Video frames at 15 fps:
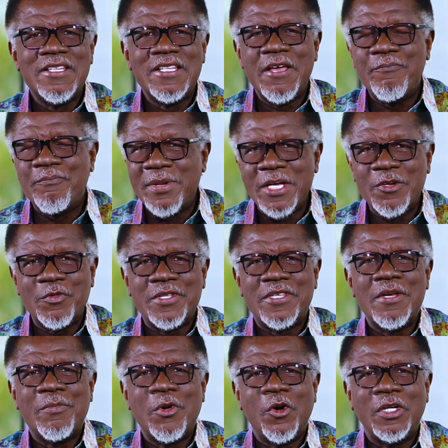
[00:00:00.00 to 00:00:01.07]
They've been with
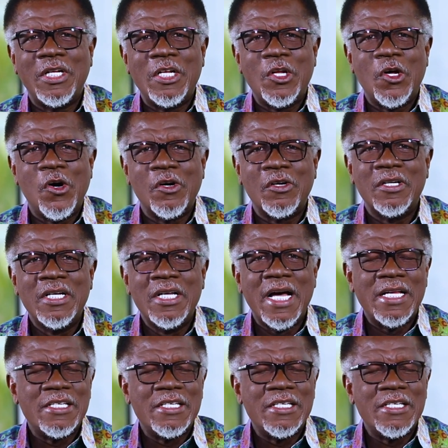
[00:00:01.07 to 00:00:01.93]
him all along.